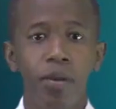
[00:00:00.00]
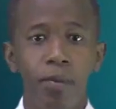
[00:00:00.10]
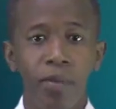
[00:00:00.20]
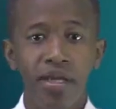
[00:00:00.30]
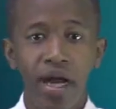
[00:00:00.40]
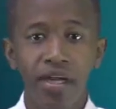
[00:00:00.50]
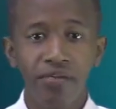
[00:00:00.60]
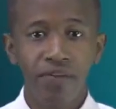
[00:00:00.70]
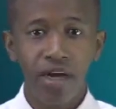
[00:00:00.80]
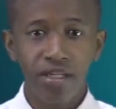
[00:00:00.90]
My
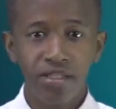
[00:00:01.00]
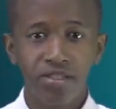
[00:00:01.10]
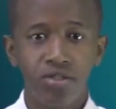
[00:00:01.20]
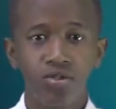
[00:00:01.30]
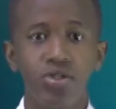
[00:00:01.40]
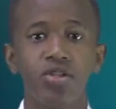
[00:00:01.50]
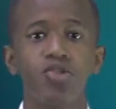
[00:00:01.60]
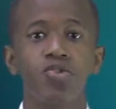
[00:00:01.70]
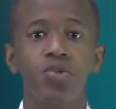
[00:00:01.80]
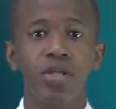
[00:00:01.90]
advice to the
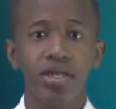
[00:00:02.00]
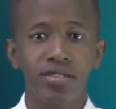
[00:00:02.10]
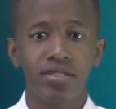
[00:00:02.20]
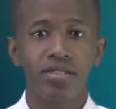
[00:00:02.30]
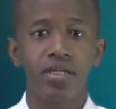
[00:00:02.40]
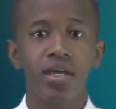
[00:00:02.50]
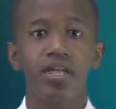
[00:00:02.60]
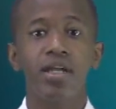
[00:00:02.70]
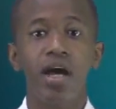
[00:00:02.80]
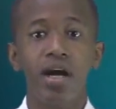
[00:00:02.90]
students
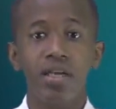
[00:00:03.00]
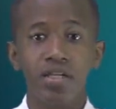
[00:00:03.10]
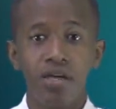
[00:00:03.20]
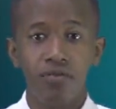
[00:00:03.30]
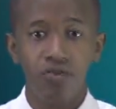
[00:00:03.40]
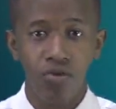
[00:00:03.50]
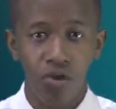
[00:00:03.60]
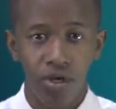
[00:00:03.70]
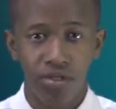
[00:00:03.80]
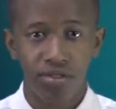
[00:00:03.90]
and other
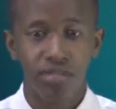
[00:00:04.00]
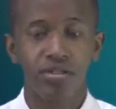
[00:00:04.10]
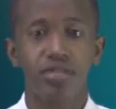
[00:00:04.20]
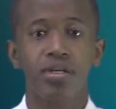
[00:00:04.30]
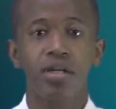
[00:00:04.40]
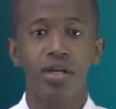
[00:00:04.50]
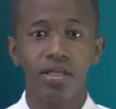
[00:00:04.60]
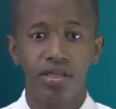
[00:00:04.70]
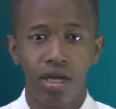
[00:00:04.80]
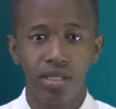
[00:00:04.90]
viewers is
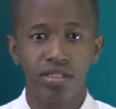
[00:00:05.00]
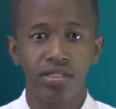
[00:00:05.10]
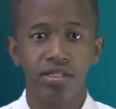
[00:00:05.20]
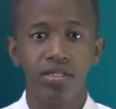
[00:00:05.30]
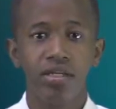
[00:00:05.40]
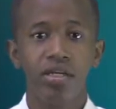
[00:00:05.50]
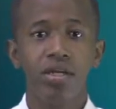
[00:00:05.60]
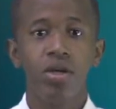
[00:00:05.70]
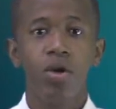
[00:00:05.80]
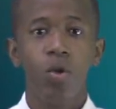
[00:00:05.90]
that
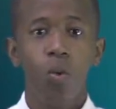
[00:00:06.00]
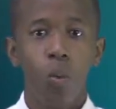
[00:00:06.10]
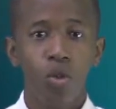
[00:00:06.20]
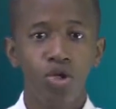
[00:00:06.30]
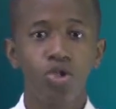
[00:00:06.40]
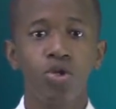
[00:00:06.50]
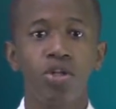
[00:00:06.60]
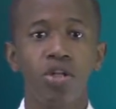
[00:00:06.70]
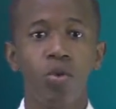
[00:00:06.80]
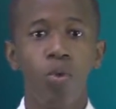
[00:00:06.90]
we should
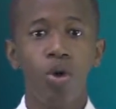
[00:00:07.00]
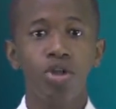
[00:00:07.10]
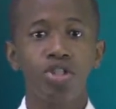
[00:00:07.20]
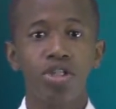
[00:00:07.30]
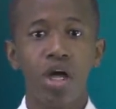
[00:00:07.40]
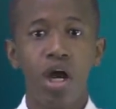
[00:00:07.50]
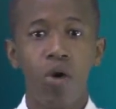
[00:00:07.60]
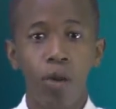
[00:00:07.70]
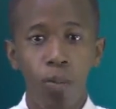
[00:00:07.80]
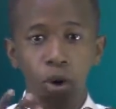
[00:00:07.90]
wash
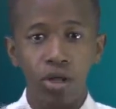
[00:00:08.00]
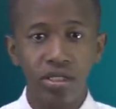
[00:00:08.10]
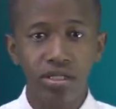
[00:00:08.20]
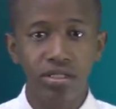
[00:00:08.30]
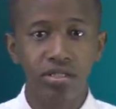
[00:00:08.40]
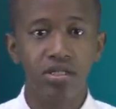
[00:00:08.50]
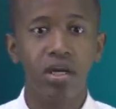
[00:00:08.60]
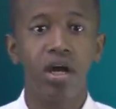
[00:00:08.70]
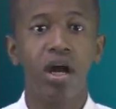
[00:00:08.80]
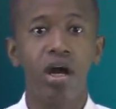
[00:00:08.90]
our bodies
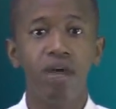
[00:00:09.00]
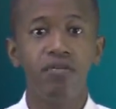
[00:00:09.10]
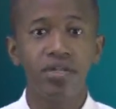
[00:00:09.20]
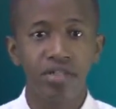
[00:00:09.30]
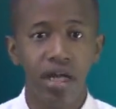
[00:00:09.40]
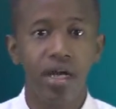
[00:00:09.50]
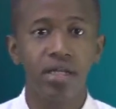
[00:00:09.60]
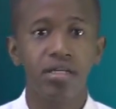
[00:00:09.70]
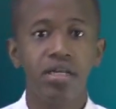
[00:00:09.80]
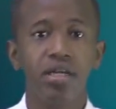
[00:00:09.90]
every day
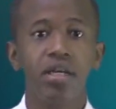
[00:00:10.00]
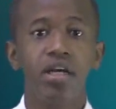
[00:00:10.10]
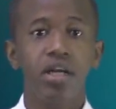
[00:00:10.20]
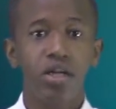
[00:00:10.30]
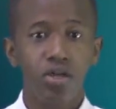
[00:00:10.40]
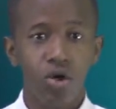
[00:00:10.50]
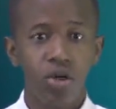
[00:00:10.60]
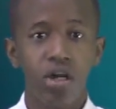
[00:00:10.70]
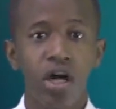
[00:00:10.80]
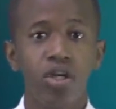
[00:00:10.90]
in
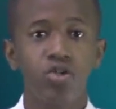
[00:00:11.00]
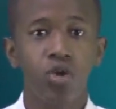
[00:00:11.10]
order to